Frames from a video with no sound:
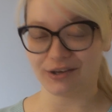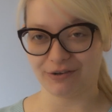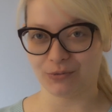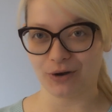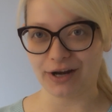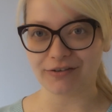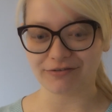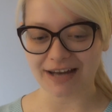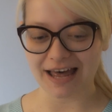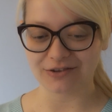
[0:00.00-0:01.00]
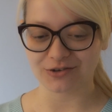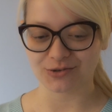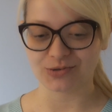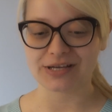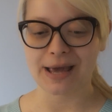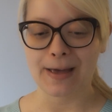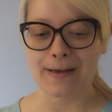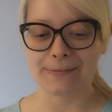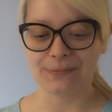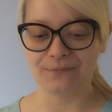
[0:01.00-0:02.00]
even wearing flat shoes.
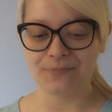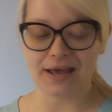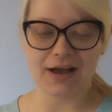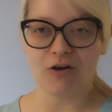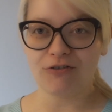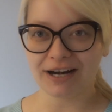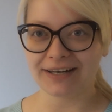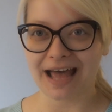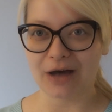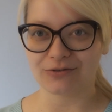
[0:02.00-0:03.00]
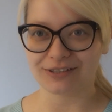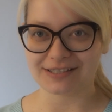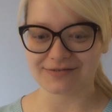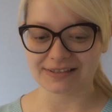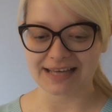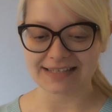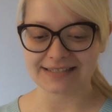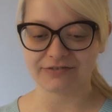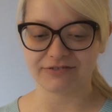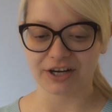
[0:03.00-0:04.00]
Overall, the outfit is
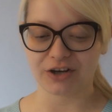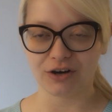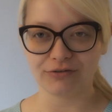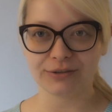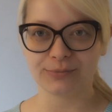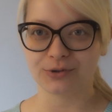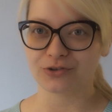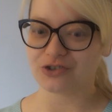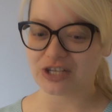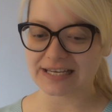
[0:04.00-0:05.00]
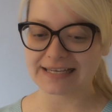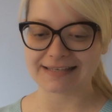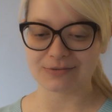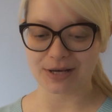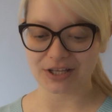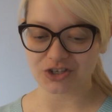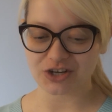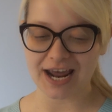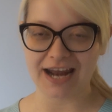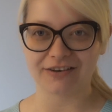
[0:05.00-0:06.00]
fantastic, very comfortable, jeans, white
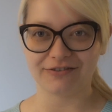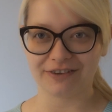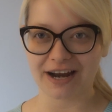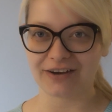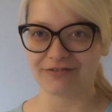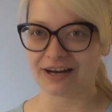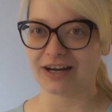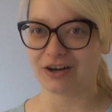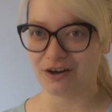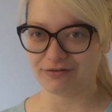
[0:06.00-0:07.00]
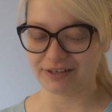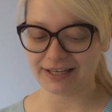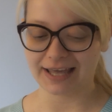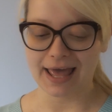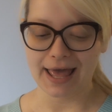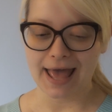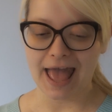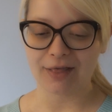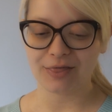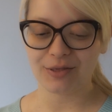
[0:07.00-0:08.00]
shirt, very, very lovely.
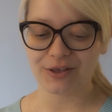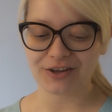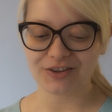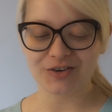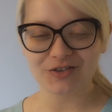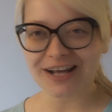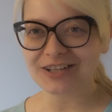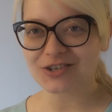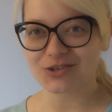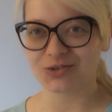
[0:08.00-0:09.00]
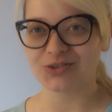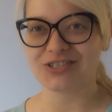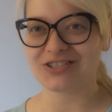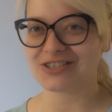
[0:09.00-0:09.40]
And the red shoes